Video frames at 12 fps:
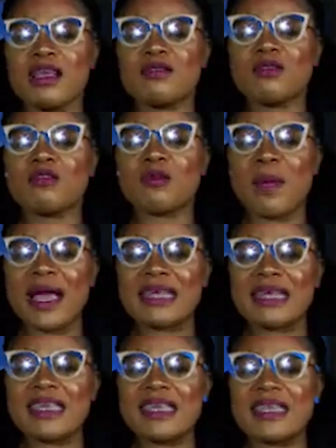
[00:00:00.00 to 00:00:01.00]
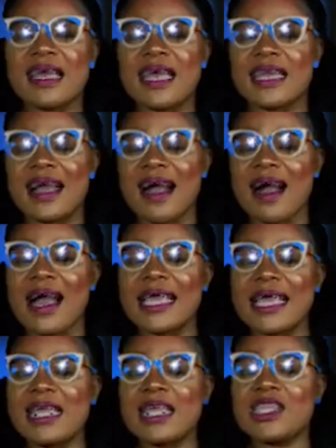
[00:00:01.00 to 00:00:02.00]
suspecting an
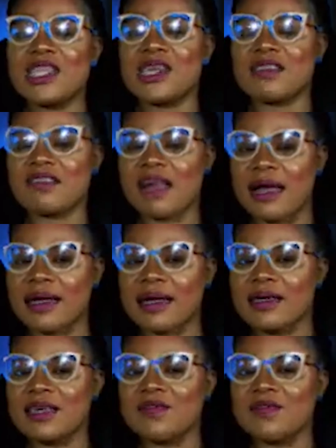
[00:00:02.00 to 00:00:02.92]
IED attack.